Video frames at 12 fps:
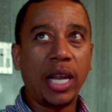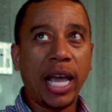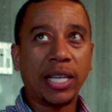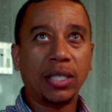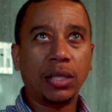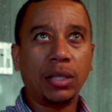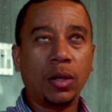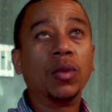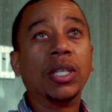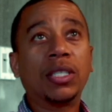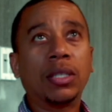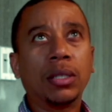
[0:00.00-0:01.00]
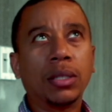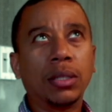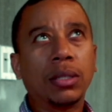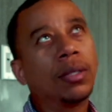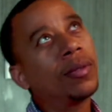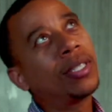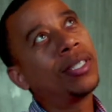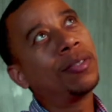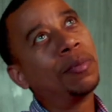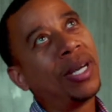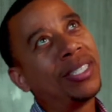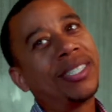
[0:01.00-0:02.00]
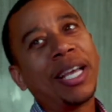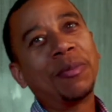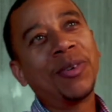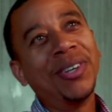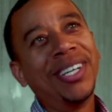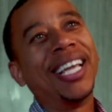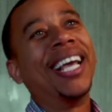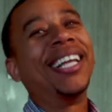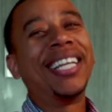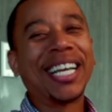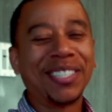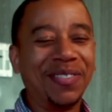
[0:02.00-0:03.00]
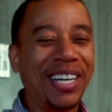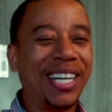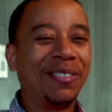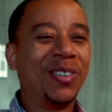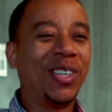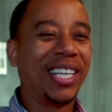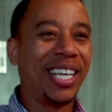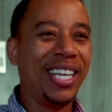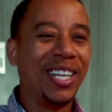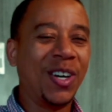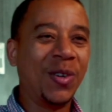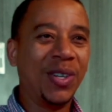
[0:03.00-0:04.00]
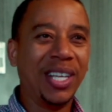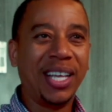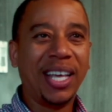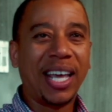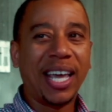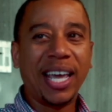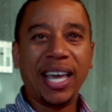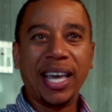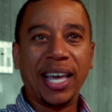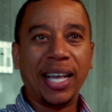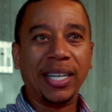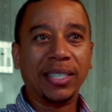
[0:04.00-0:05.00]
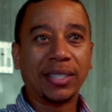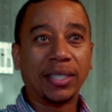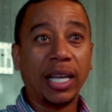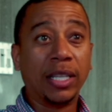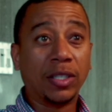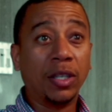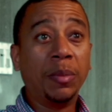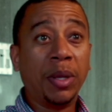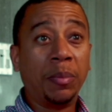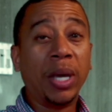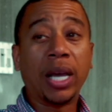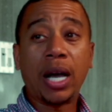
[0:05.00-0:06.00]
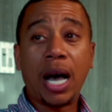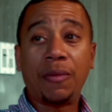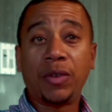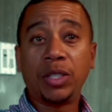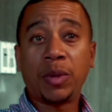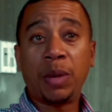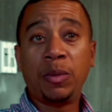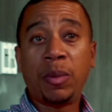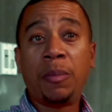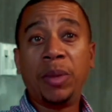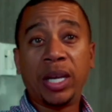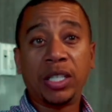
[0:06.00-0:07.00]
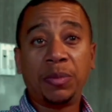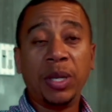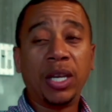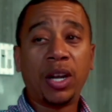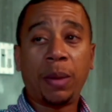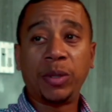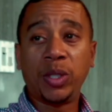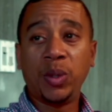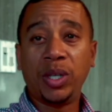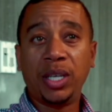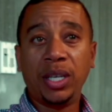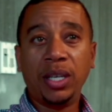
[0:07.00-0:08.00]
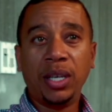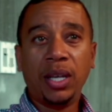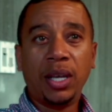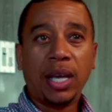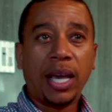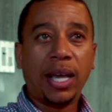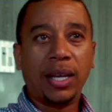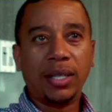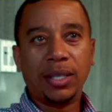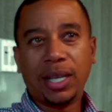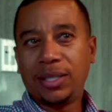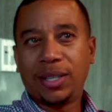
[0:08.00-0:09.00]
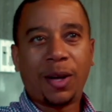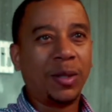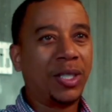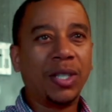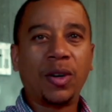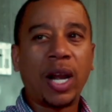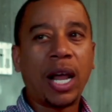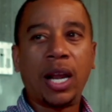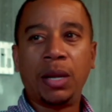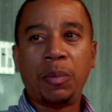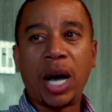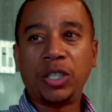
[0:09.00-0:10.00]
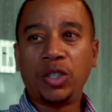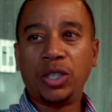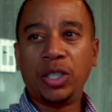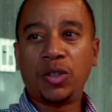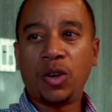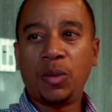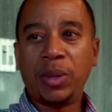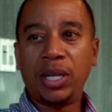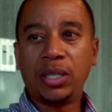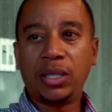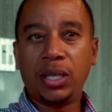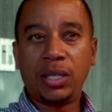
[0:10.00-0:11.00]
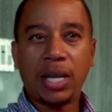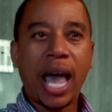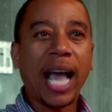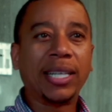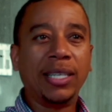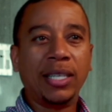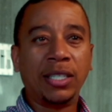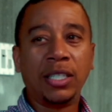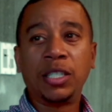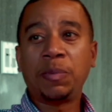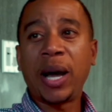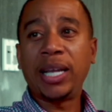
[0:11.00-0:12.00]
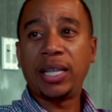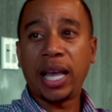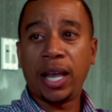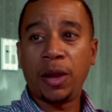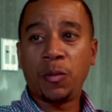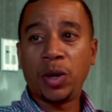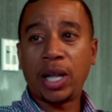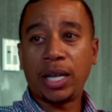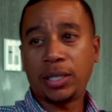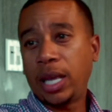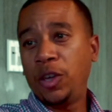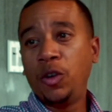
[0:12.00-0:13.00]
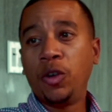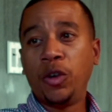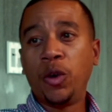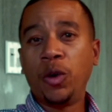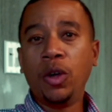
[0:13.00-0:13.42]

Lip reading: this month, this April. Yeah, next month. I'm doing a keynote, and it's going to be a big conference, probably my biggest speaking opportunity. And it's always still going to have that imposter syndrome, but it's acting in despite that and realize, hey,